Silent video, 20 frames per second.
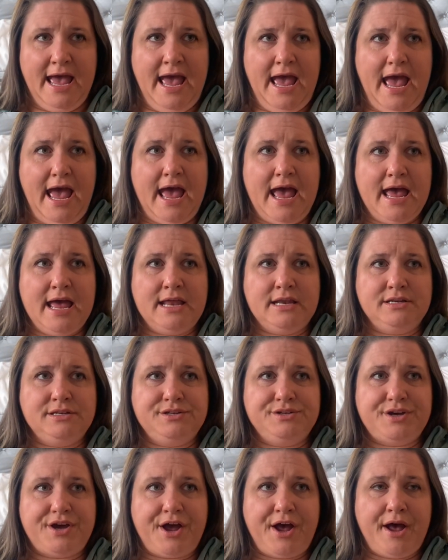
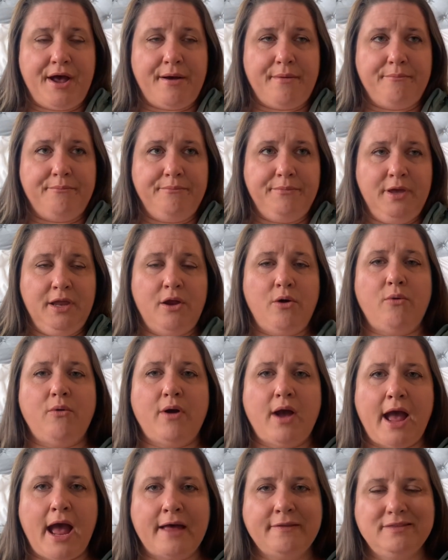And, you know,
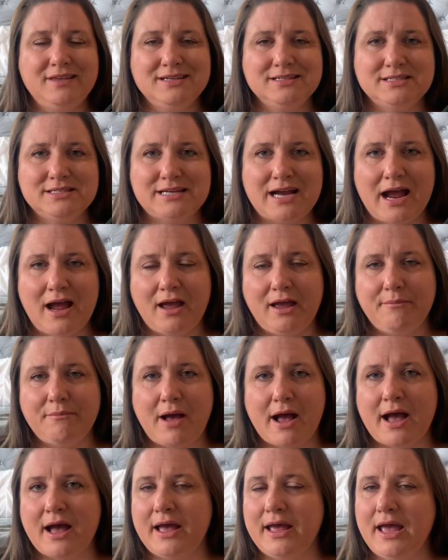at this time,
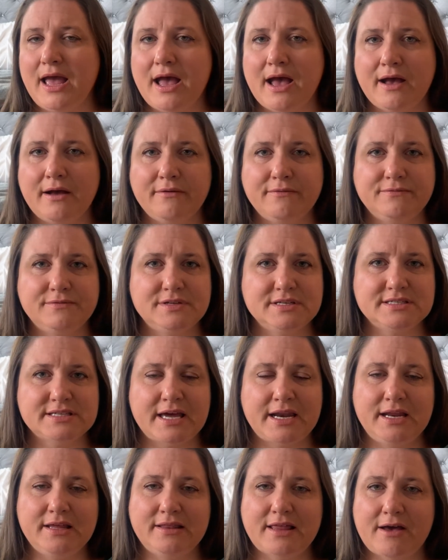I have
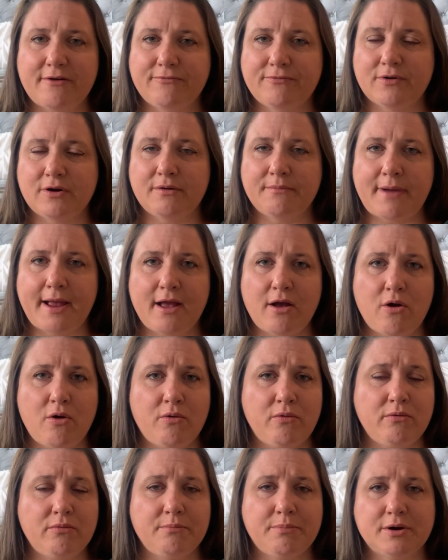decided that for my
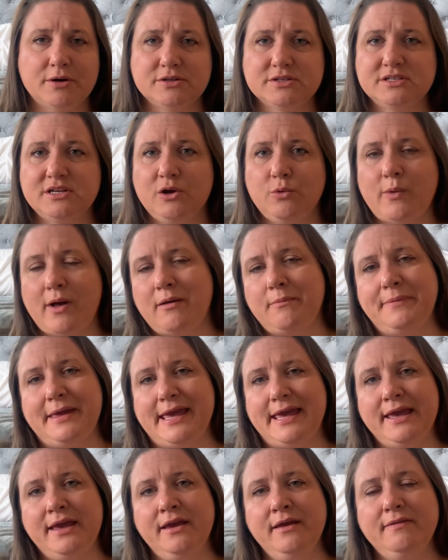own personal
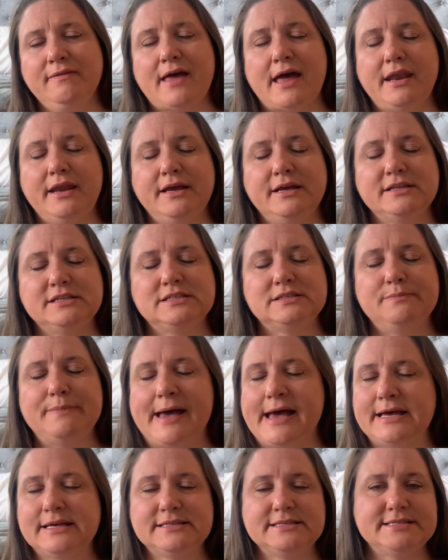well-being, that it's
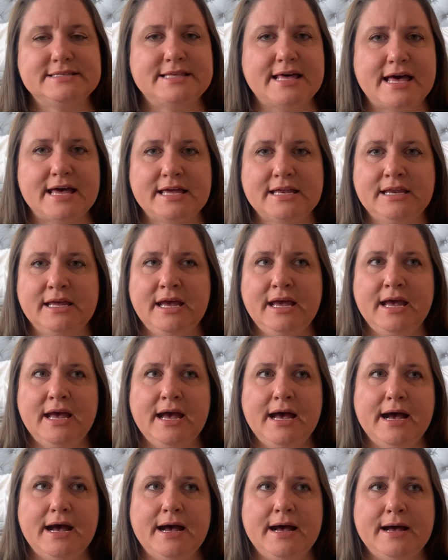best that
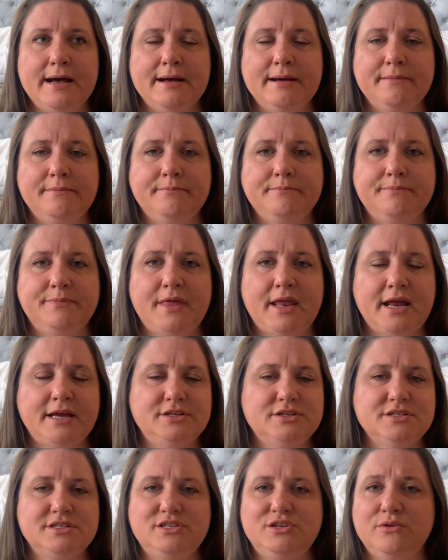I
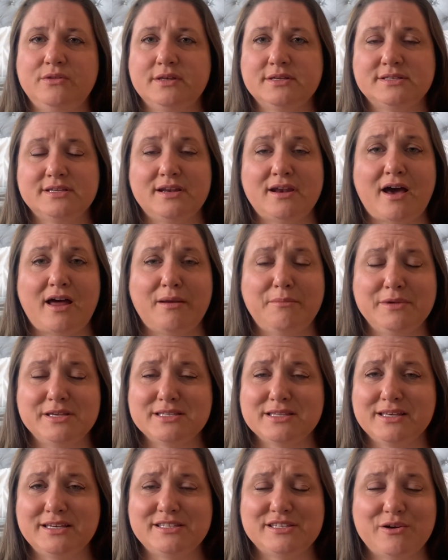just do this
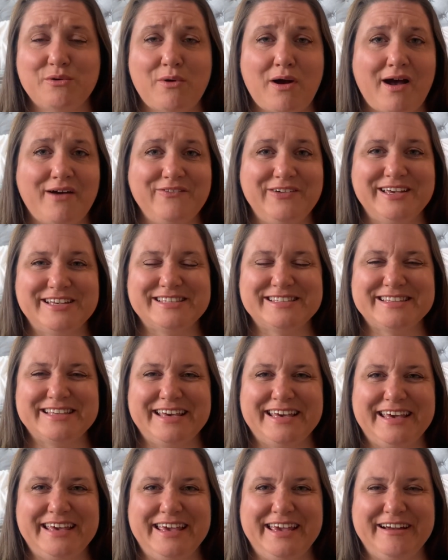anonymously. So
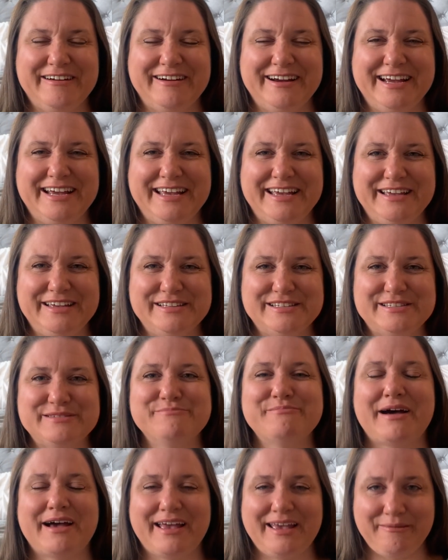obviously, Kira is
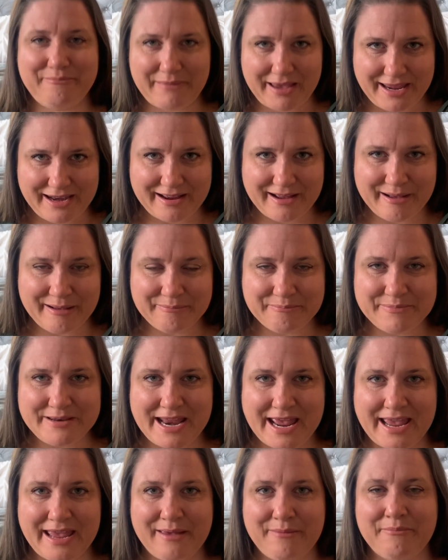my made-up
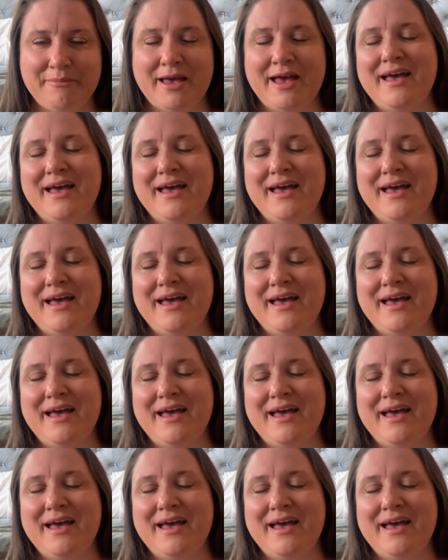name.